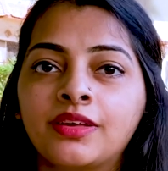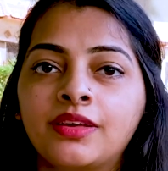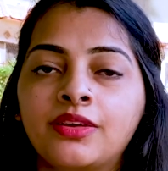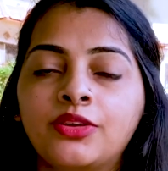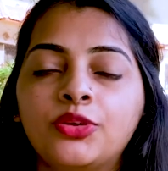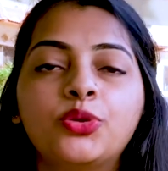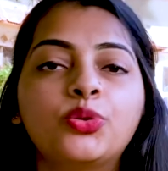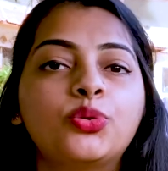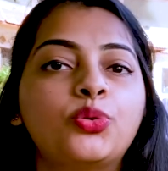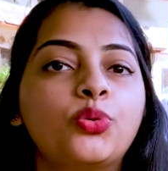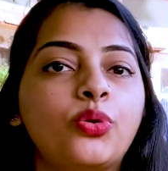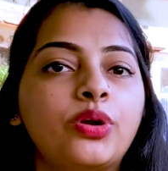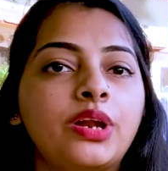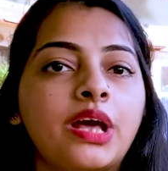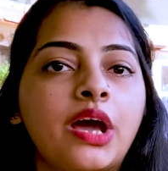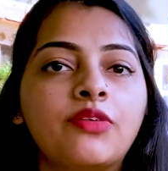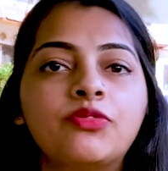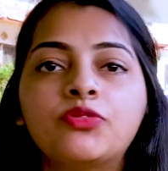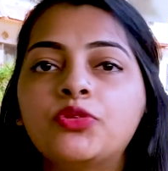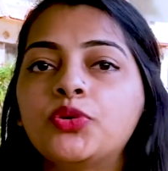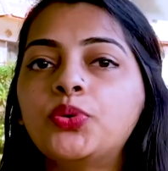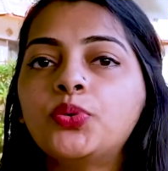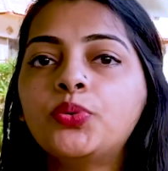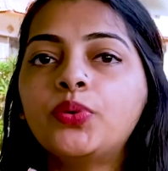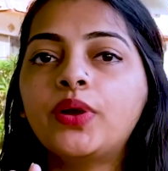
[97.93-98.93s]
You don't have
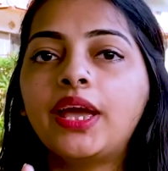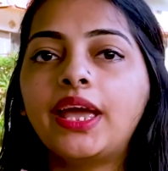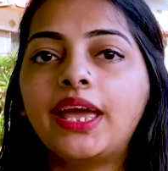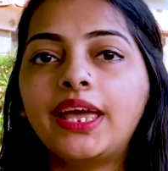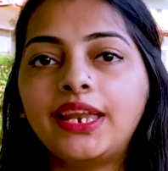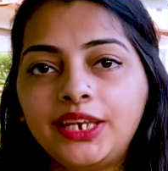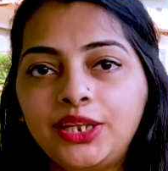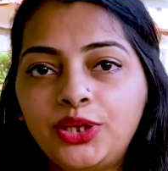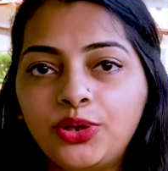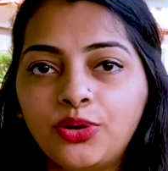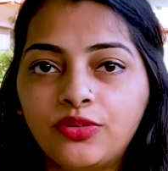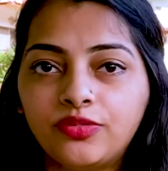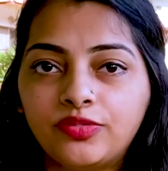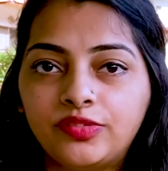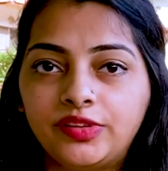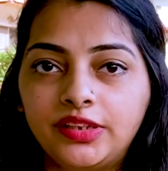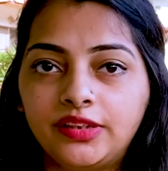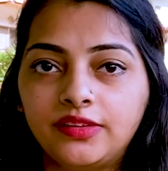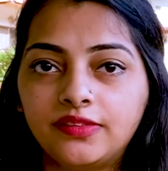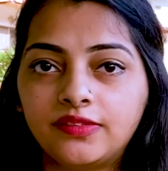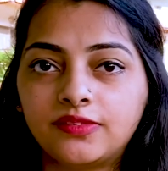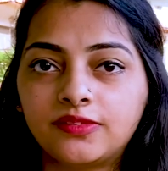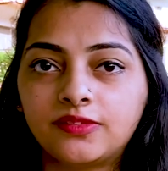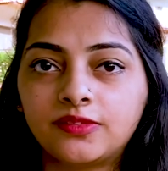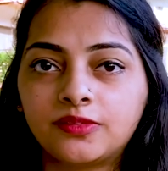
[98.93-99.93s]
to do any of
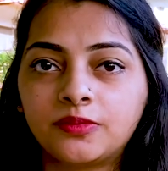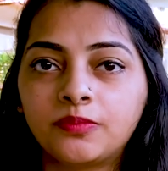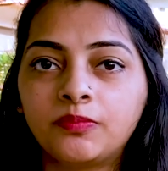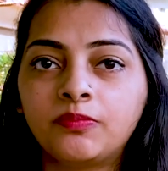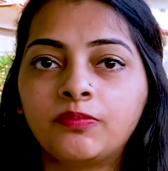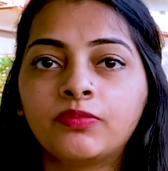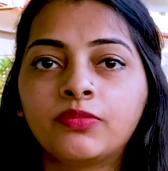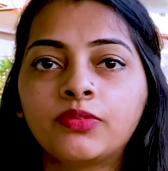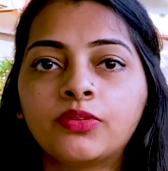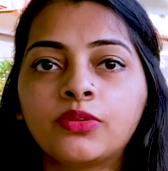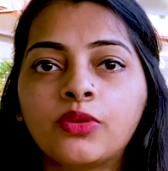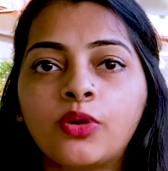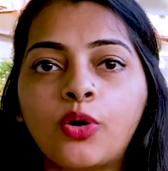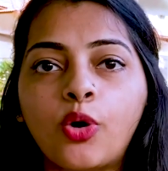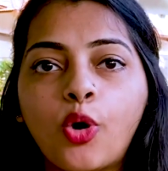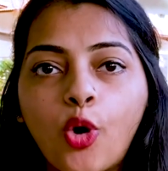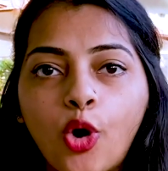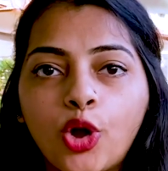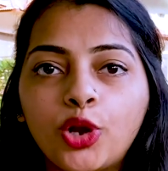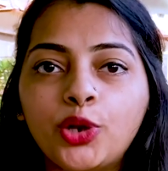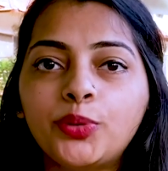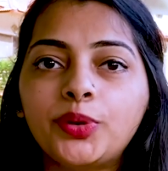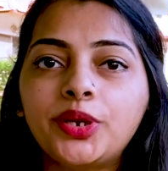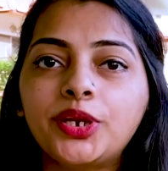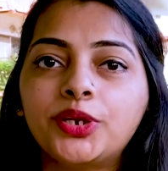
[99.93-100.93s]
these. All
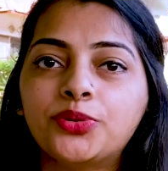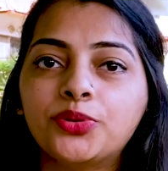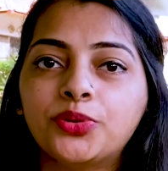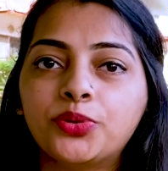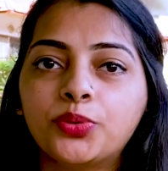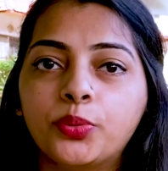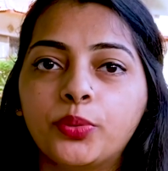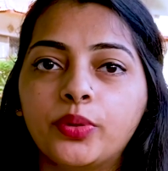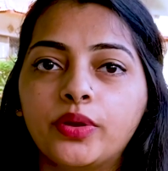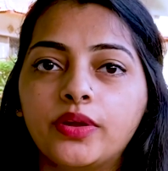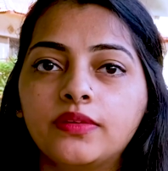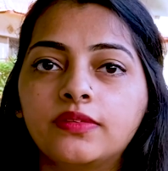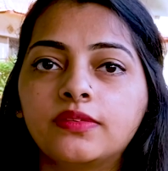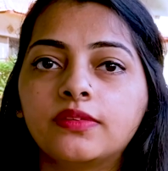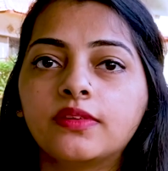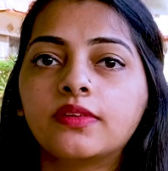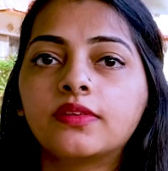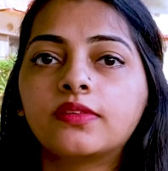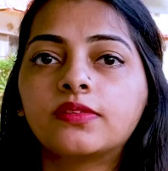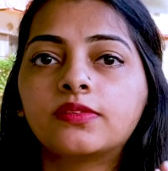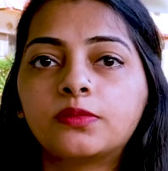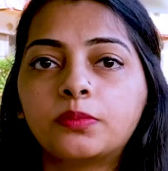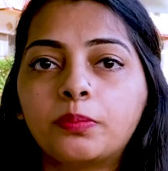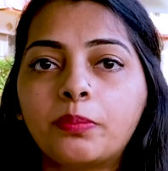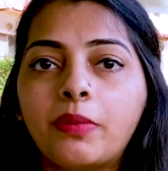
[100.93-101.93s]
you need to do is
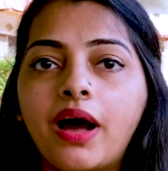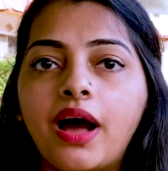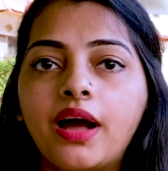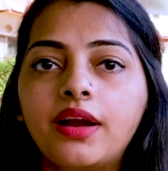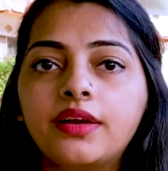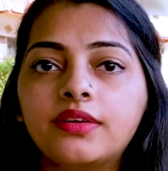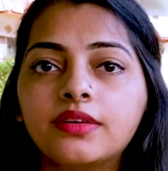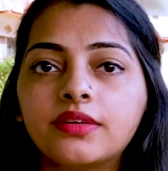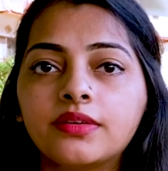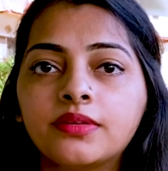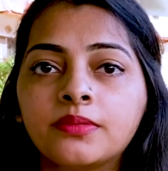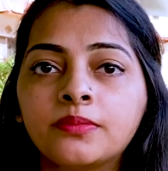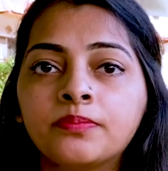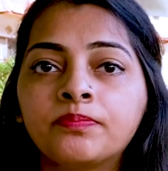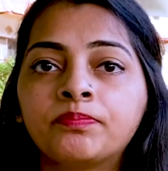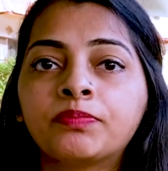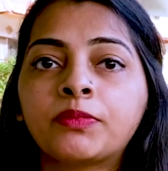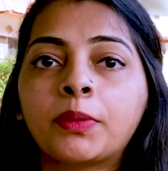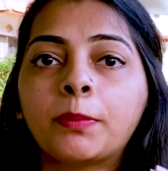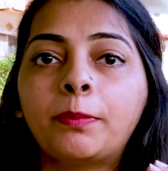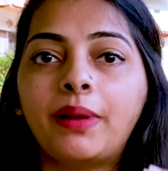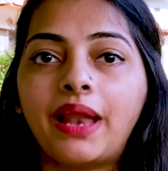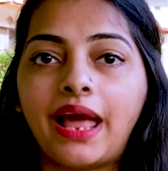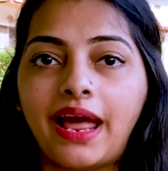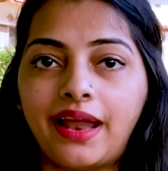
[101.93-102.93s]
smart
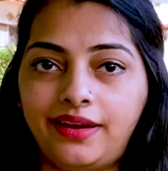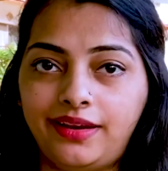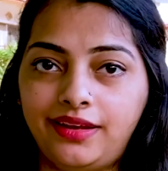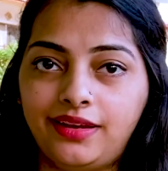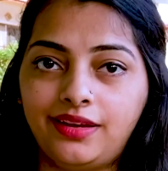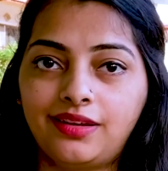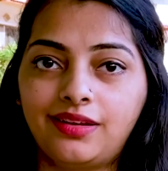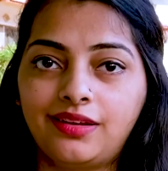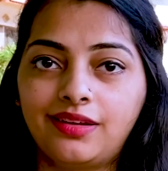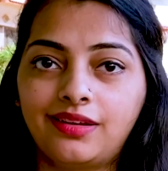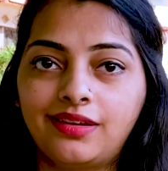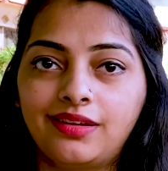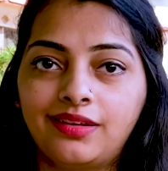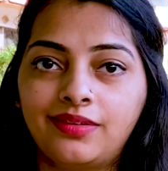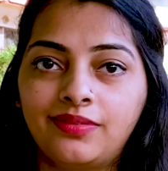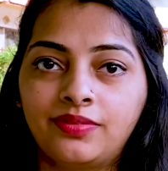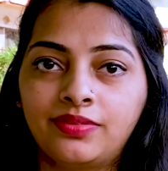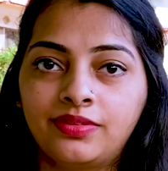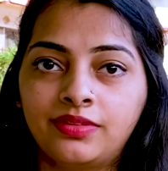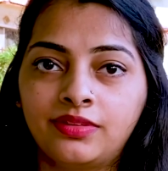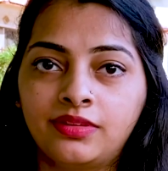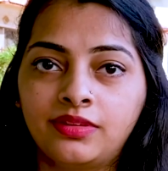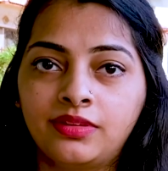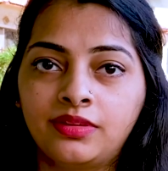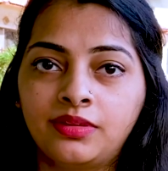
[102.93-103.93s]
planning.
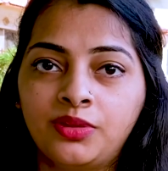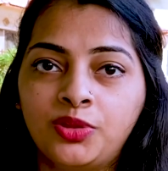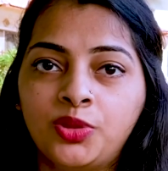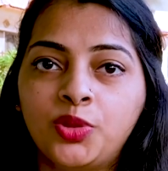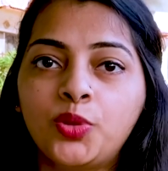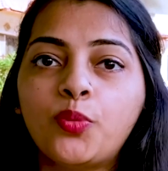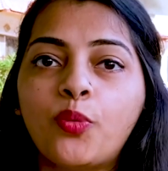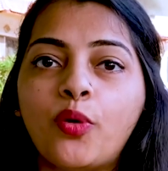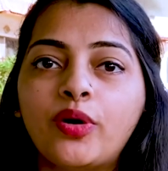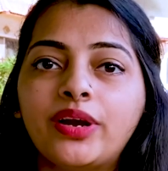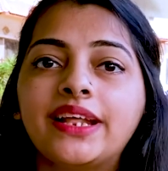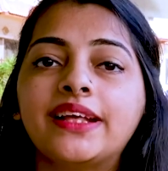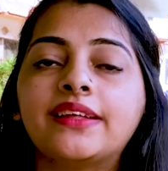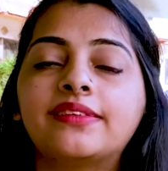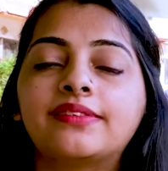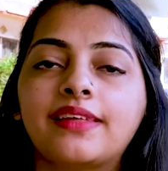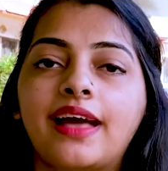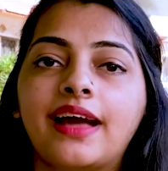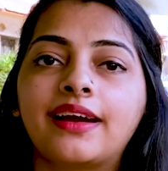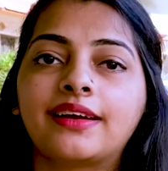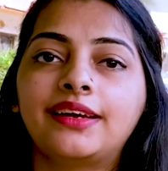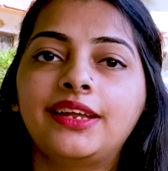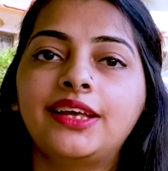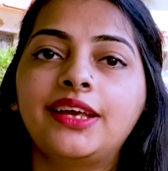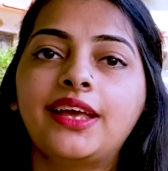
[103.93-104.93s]
Now what
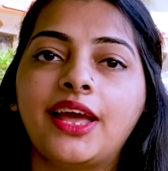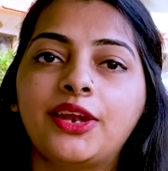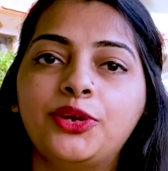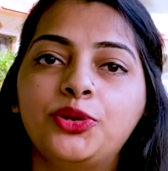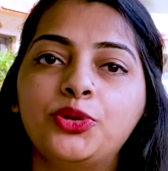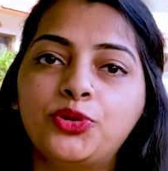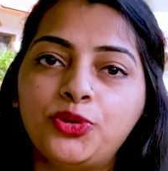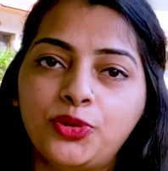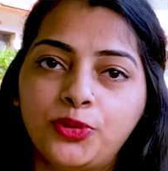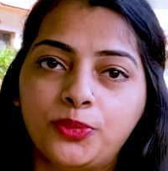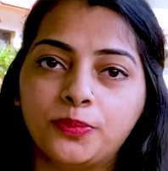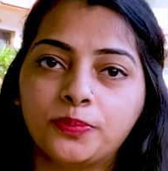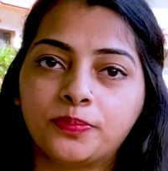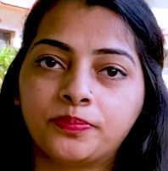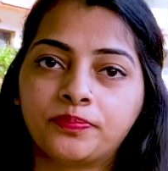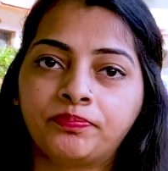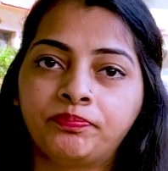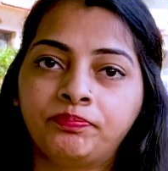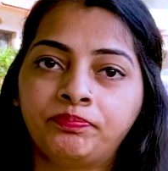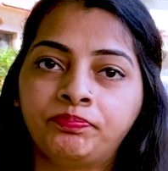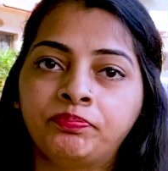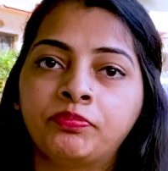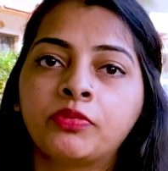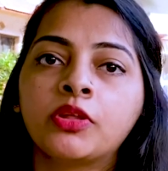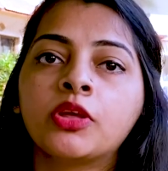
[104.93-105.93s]
exactly can you do?
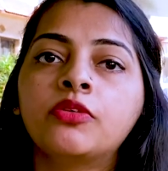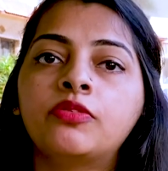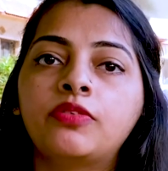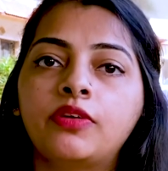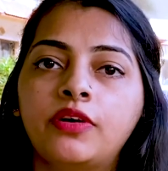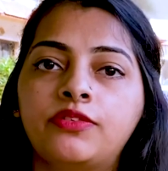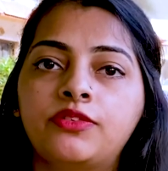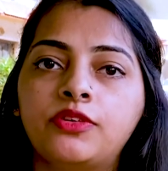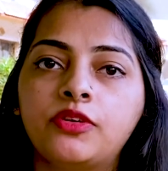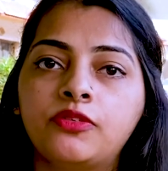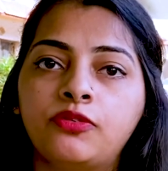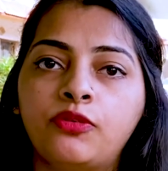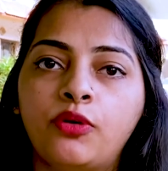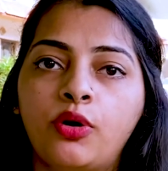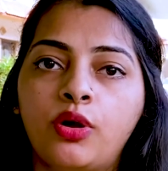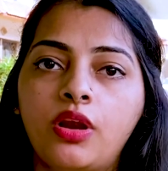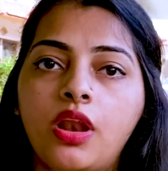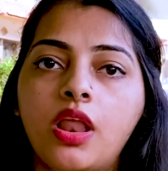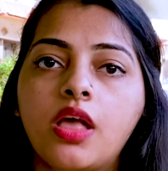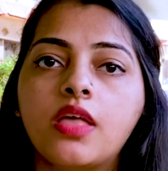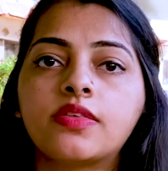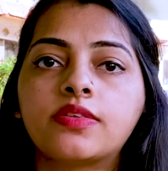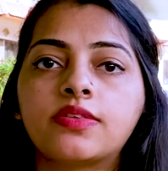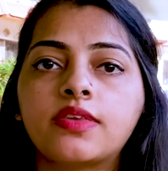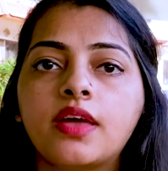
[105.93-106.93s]
First of all,
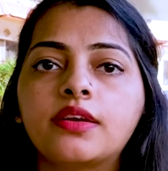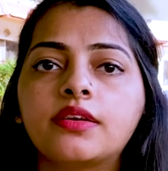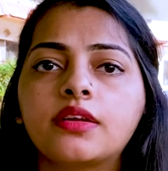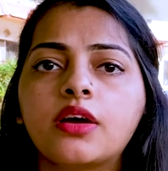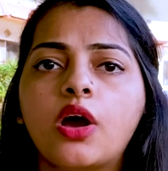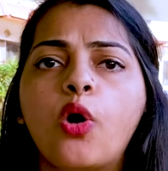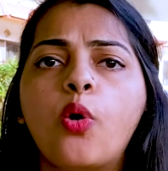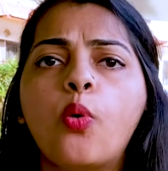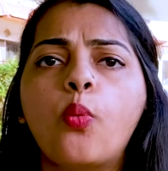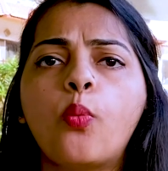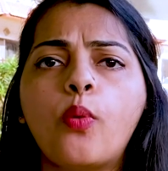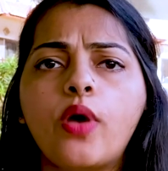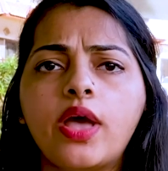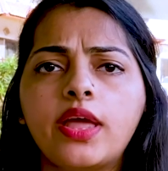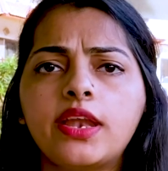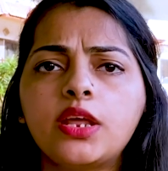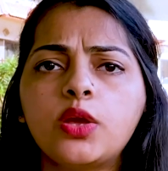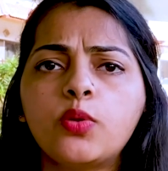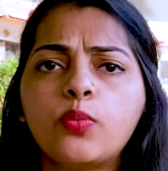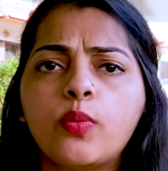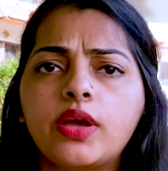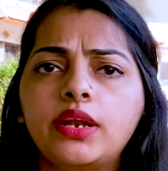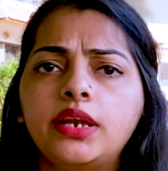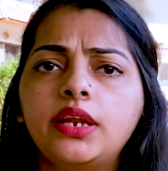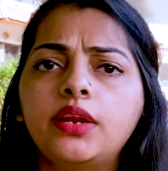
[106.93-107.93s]
set a very,
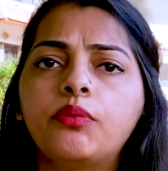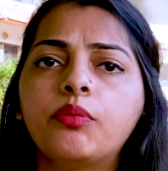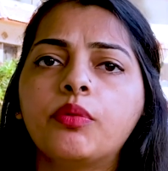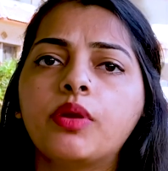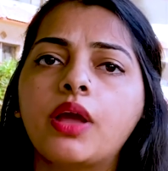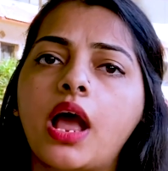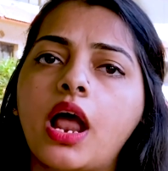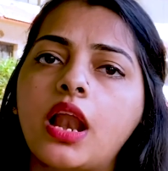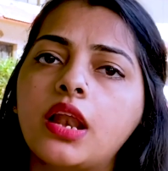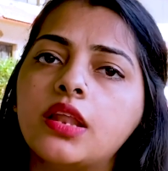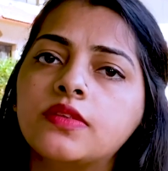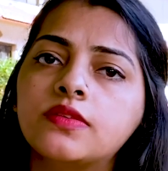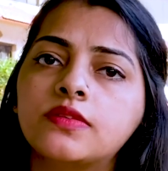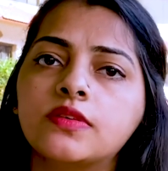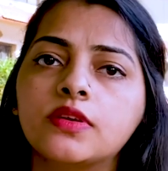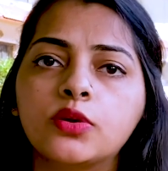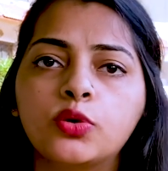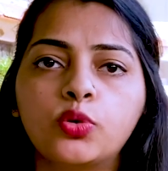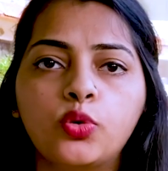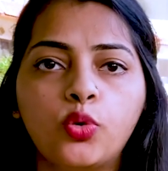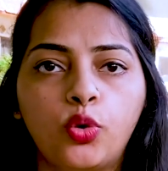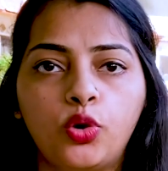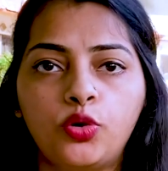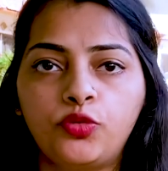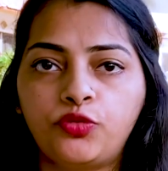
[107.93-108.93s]
very realistic
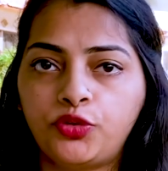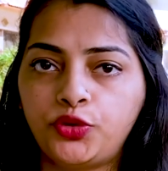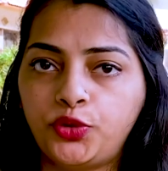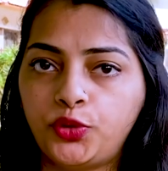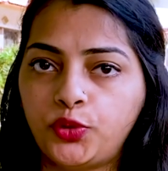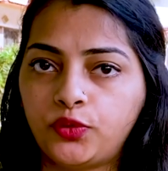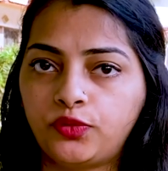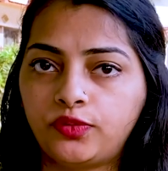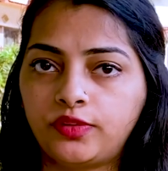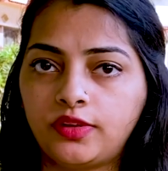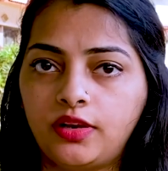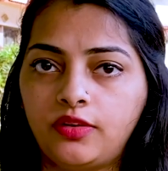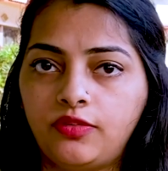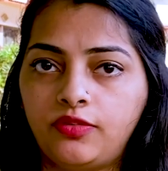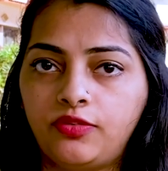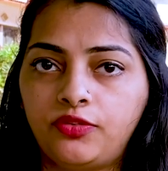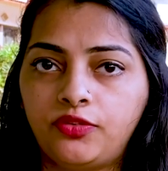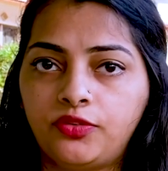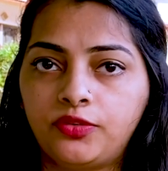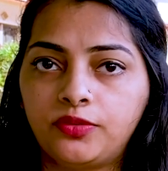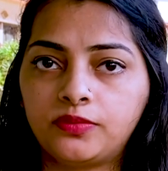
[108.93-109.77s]
goal for yourself.